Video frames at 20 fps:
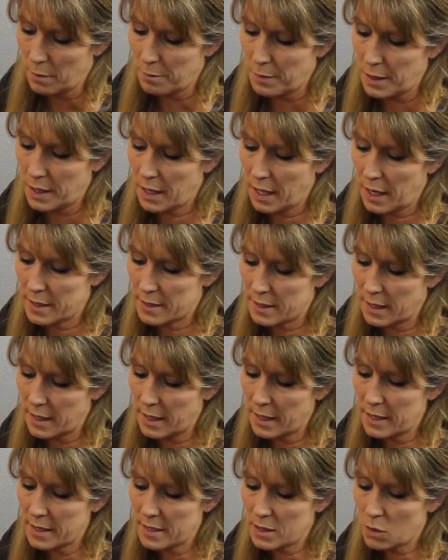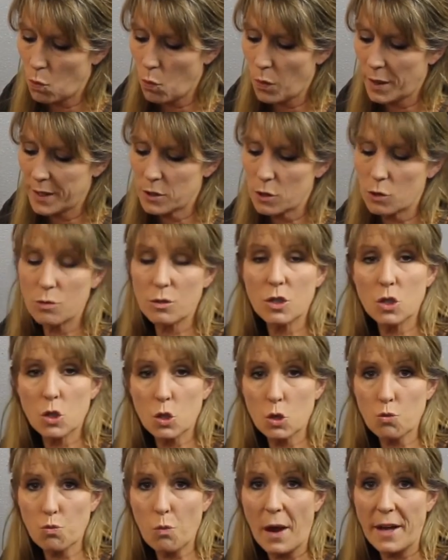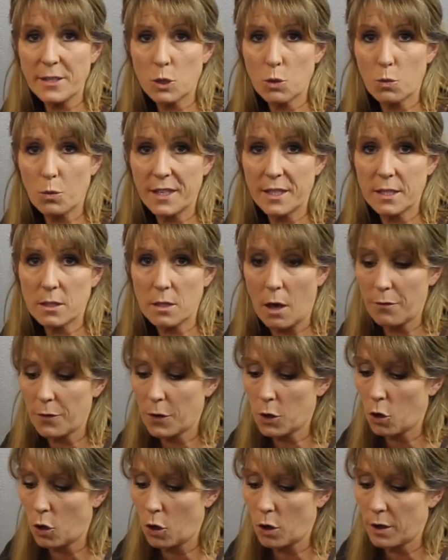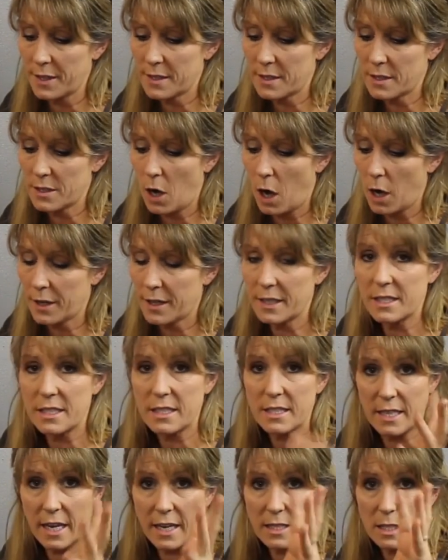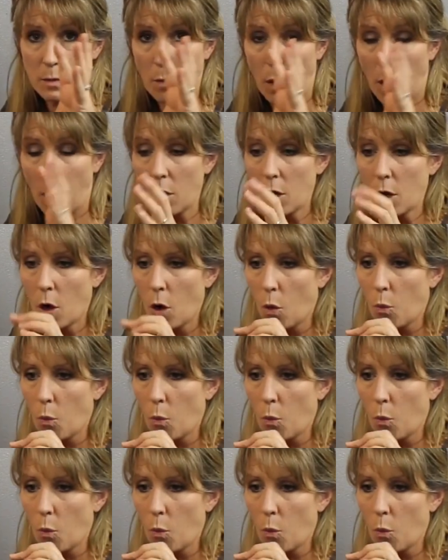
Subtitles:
because it is going to stretch when it's on the girl. It's not going to stay small.